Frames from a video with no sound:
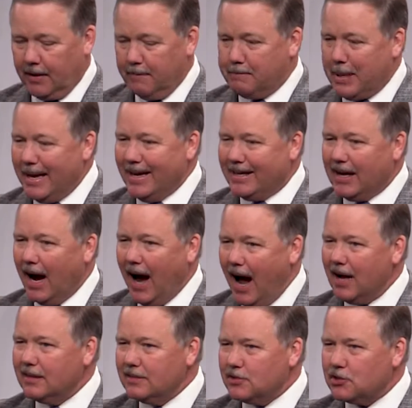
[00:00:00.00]

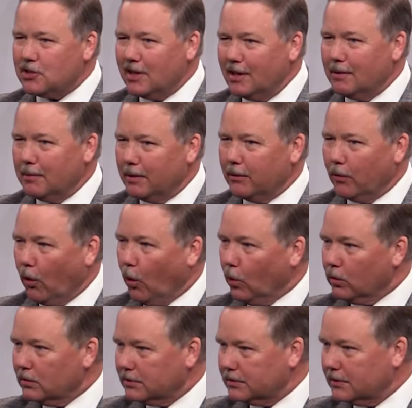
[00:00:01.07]
pecan cinnamon
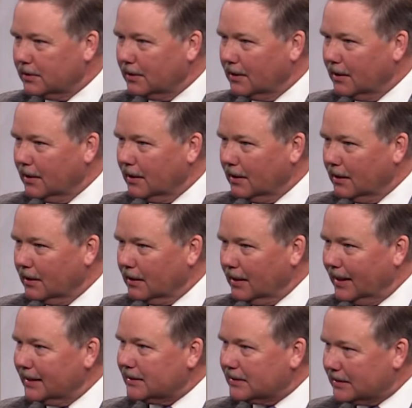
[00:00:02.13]
rolls.
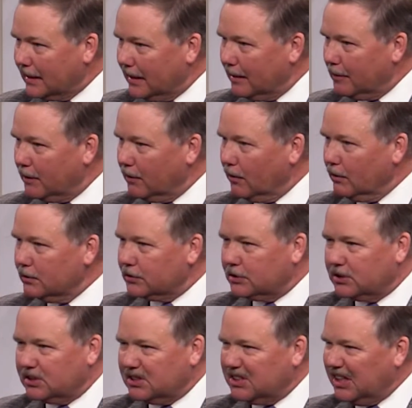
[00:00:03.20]
Like cinnamon rolls
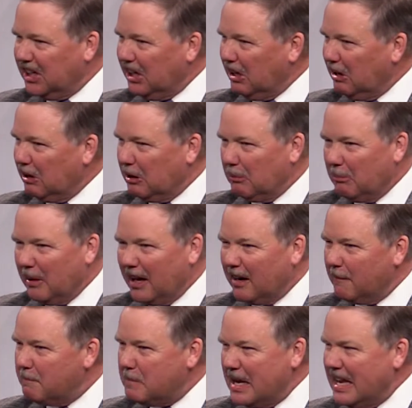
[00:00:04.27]
sitting on a bed
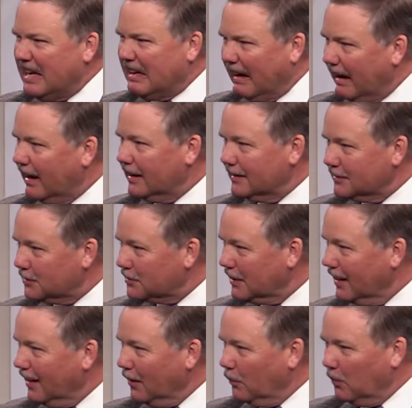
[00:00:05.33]
of pecans
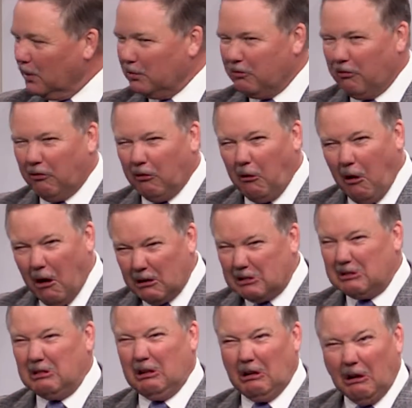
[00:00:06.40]
with
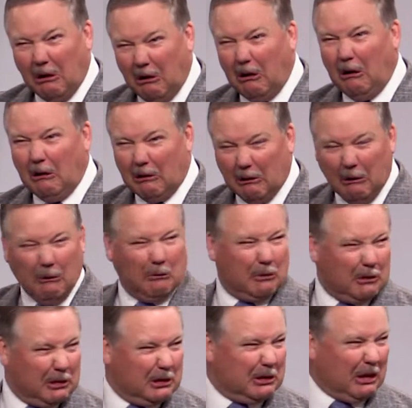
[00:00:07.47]
frosting all over
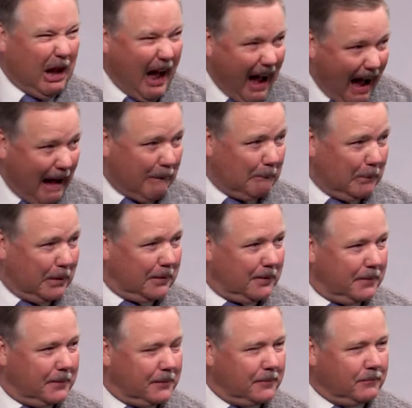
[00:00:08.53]
the top.
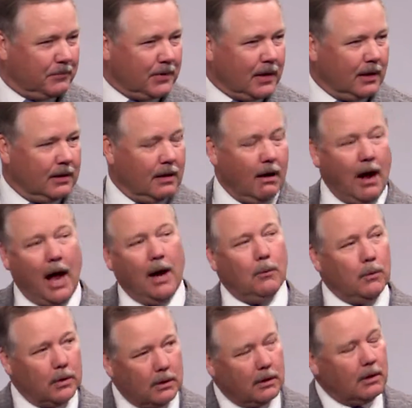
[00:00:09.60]
Now, I
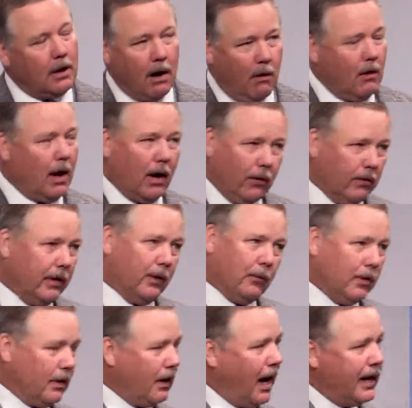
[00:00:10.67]
wouldn't know how they
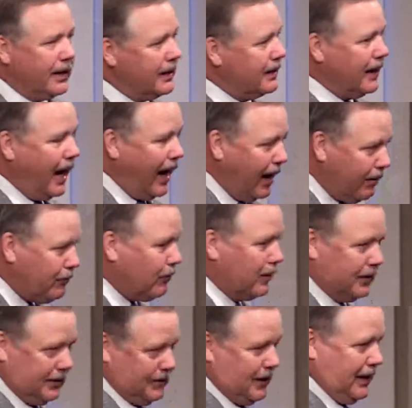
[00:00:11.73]
were. I didn't have
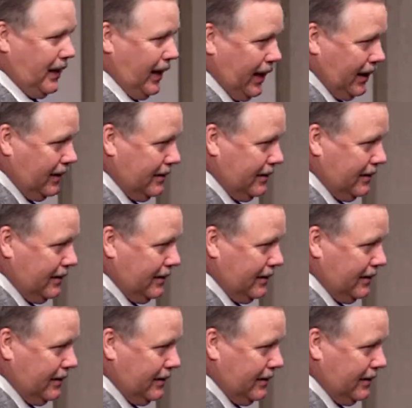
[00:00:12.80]
one today.